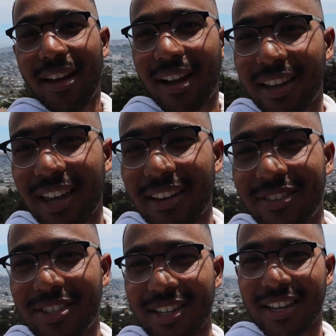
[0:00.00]
I can't
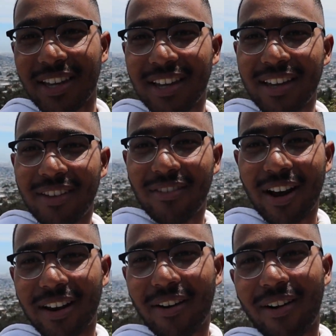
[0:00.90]
even see.
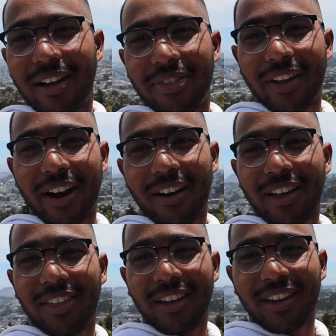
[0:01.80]
Right around there,
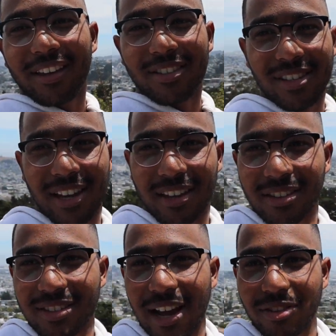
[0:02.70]
I think, is like
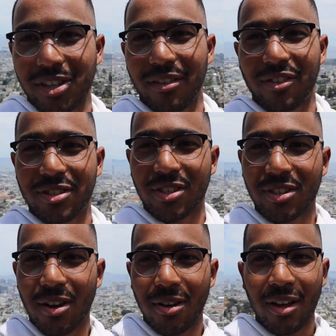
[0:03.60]
South San
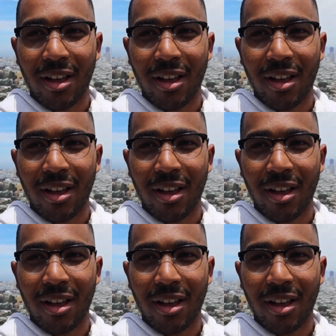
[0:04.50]
Francisco.